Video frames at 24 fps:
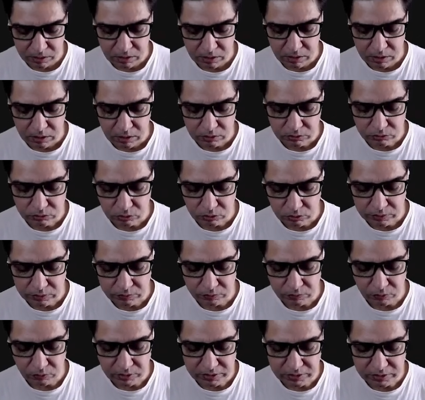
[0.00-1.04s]
So if
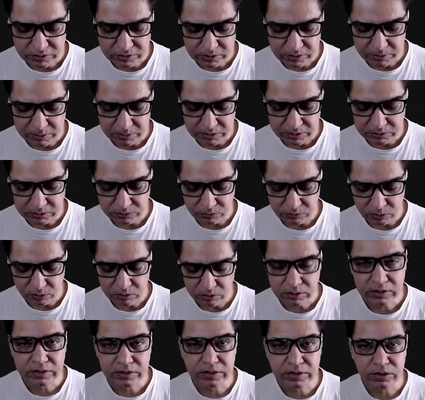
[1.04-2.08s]
only stomach is involved,
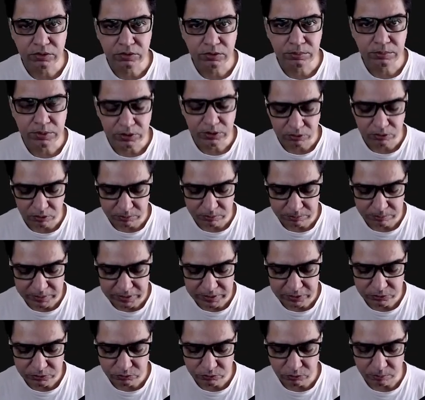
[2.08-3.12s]
there would be
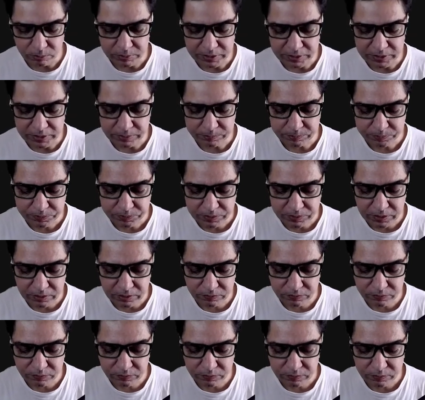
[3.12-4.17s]
non-bilious vomiting. If
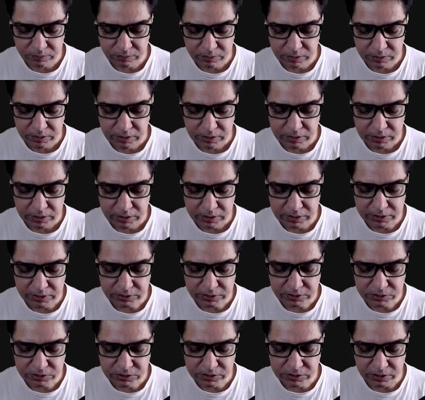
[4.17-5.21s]

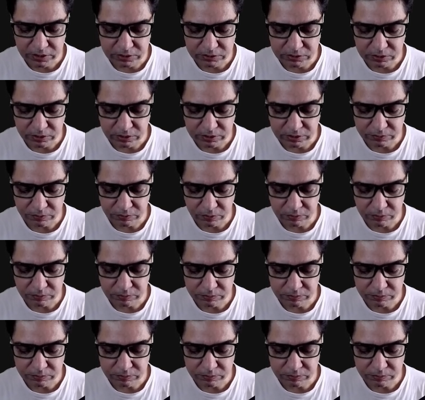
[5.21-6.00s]
intestines are involved,